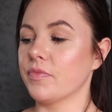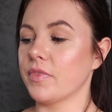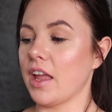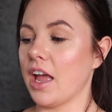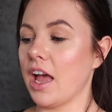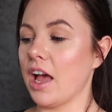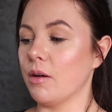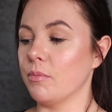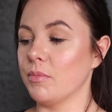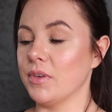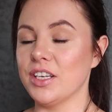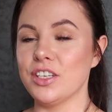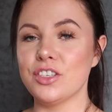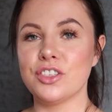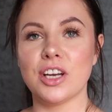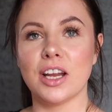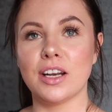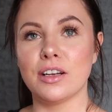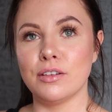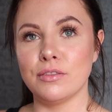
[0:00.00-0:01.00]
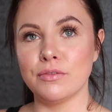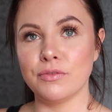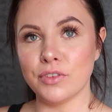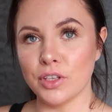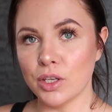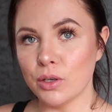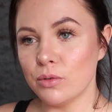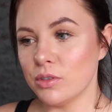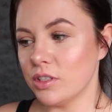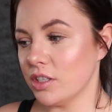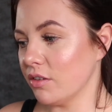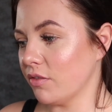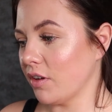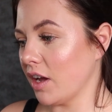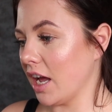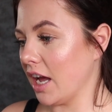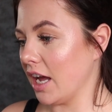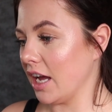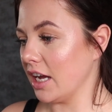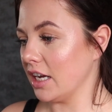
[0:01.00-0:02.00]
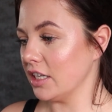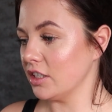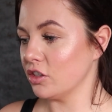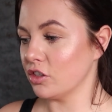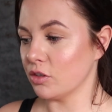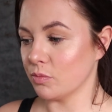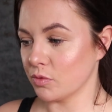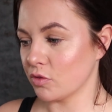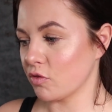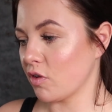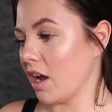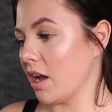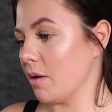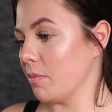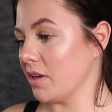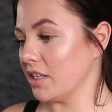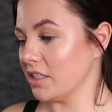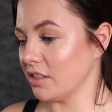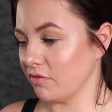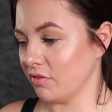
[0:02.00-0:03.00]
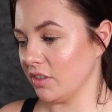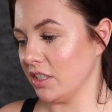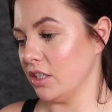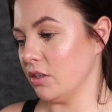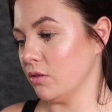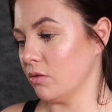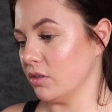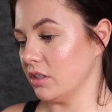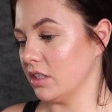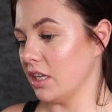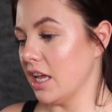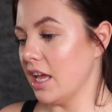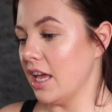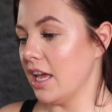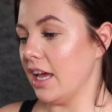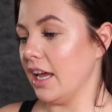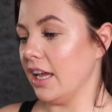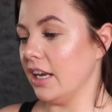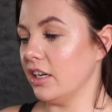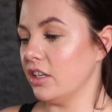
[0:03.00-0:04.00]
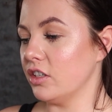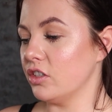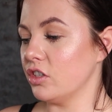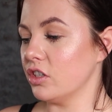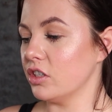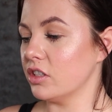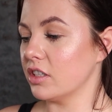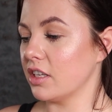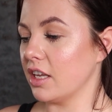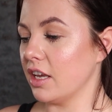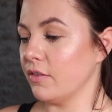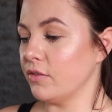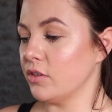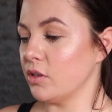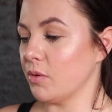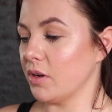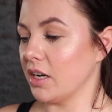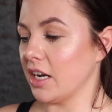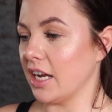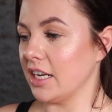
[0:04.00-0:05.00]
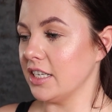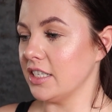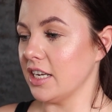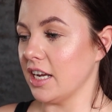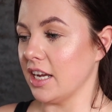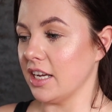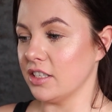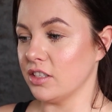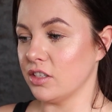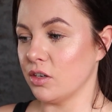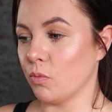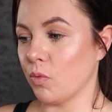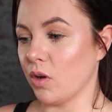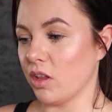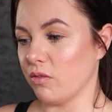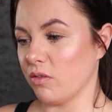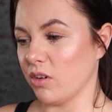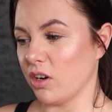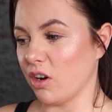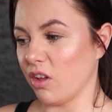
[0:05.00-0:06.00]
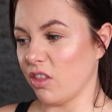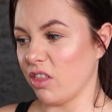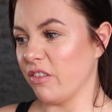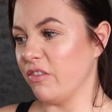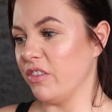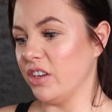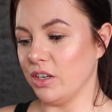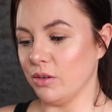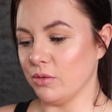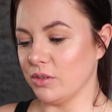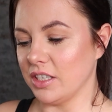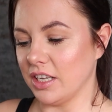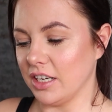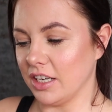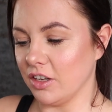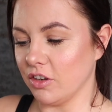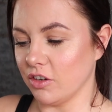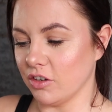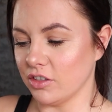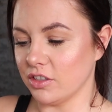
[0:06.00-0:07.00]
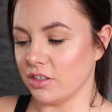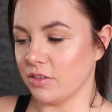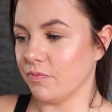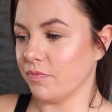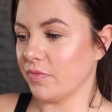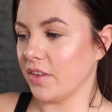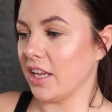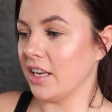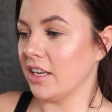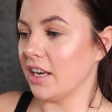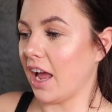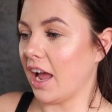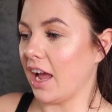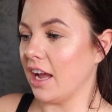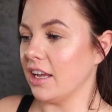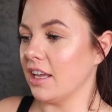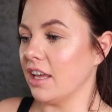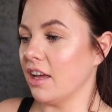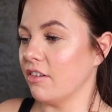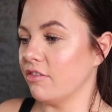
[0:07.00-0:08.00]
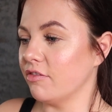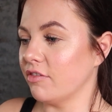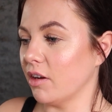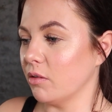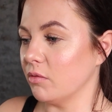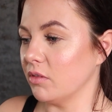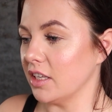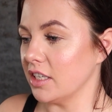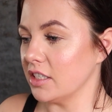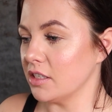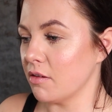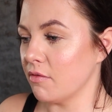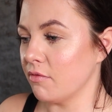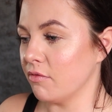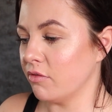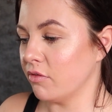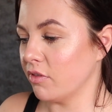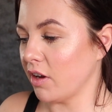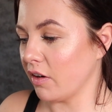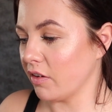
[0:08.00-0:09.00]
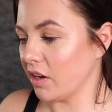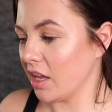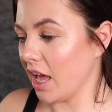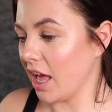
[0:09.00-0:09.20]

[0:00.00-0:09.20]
how many channel views you've had, subscribers, videos, and it just gives you an idea as to whether or not the video is any good. And I have found this very